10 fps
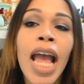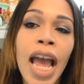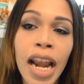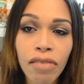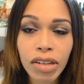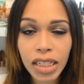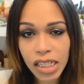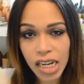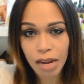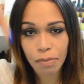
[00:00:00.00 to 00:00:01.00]
And
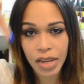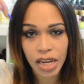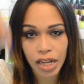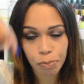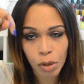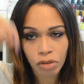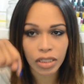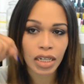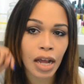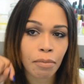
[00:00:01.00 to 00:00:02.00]
everything's gonna be
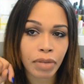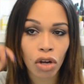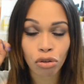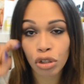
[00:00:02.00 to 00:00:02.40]
posted down below.